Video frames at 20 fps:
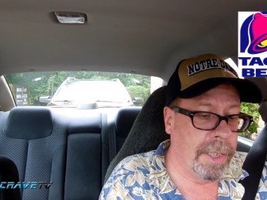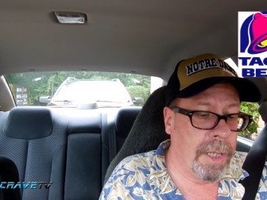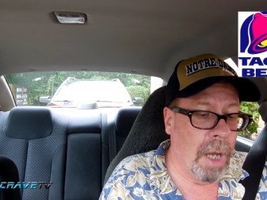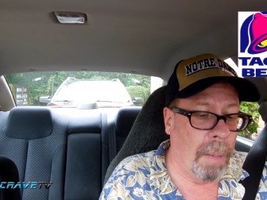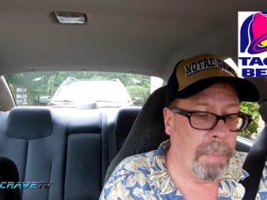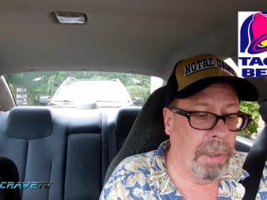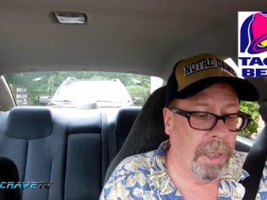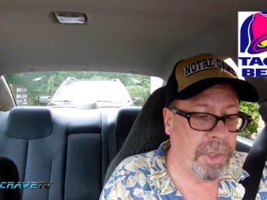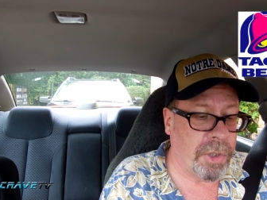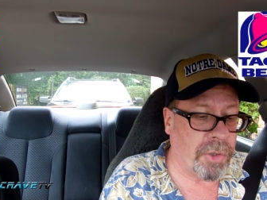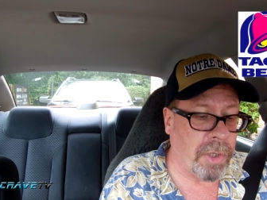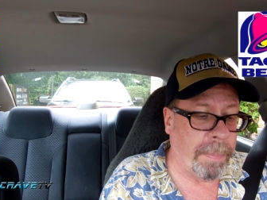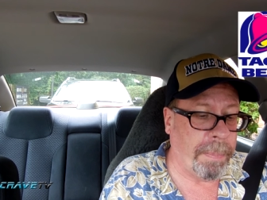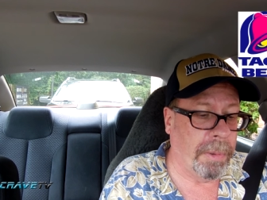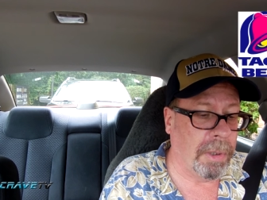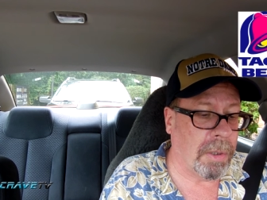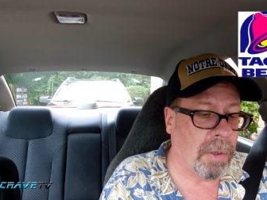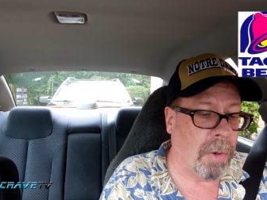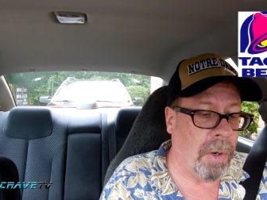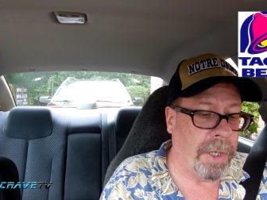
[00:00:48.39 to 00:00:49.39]
double
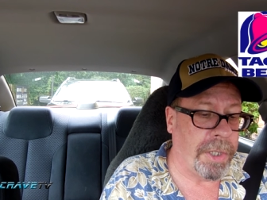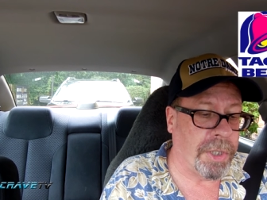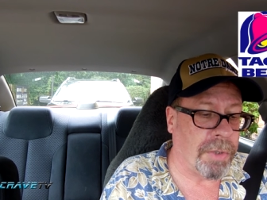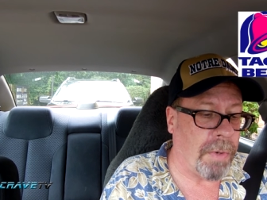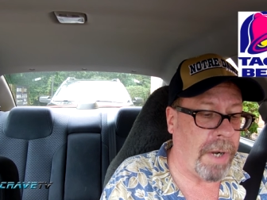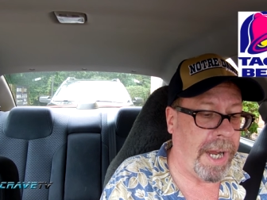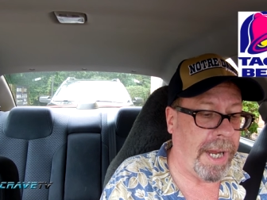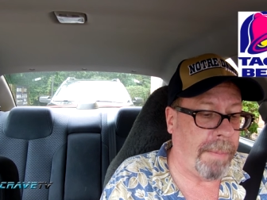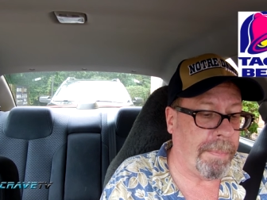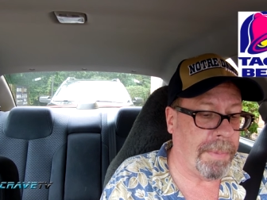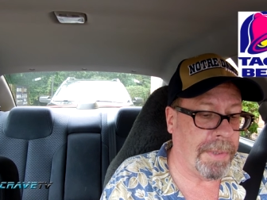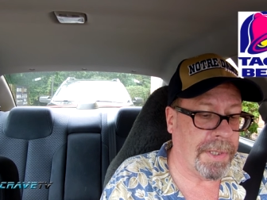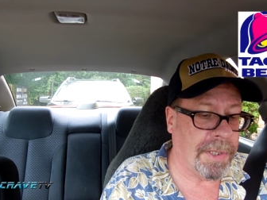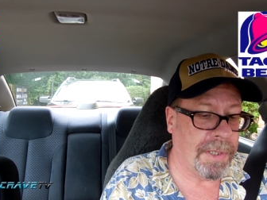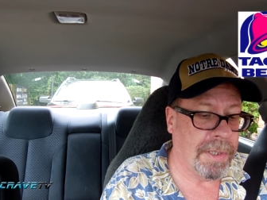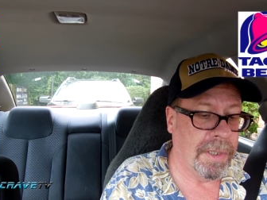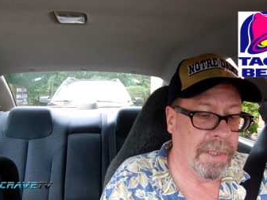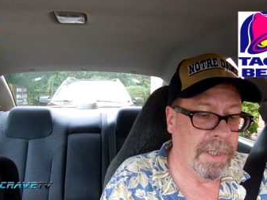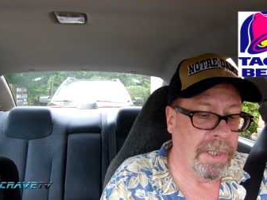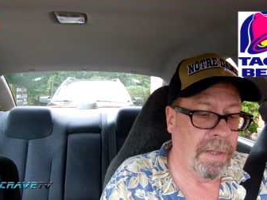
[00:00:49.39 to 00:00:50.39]
triple crunch
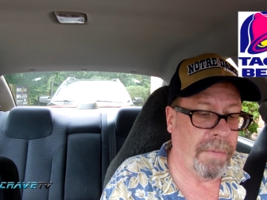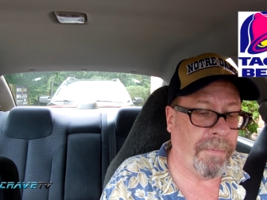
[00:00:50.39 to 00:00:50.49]
wraps